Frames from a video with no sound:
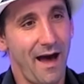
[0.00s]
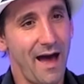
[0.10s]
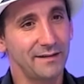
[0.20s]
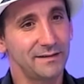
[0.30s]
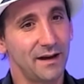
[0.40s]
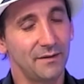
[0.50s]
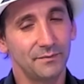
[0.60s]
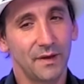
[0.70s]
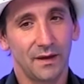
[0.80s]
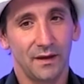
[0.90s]

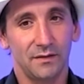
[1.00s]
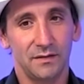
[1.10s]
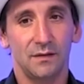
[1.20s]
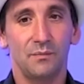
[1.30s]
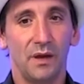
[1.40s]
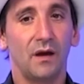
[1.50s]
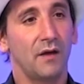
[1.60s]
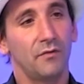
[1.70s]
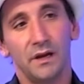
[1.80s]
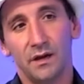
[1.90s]
And you see, the big
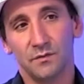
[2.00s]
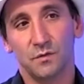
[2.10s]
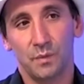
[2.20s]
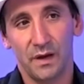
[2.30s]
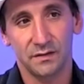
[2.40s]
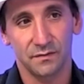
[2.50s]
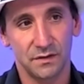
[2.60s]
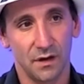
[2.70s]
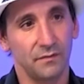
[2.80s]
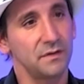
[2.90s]
I really comes from a place of
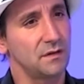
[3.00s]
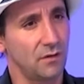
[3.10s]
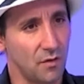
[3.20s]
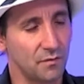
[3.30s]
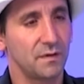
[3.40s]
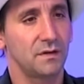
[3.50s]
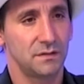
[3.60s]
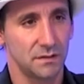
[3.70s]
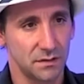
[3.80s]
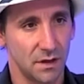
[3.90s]
service and
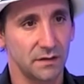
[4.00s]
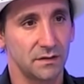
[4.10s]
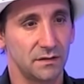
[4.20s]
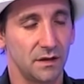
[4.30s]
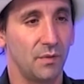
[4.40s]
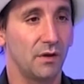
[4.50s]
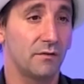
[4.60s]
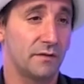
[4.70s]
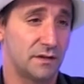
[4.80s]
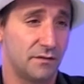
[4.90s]
confidence and certainty, but a lot of us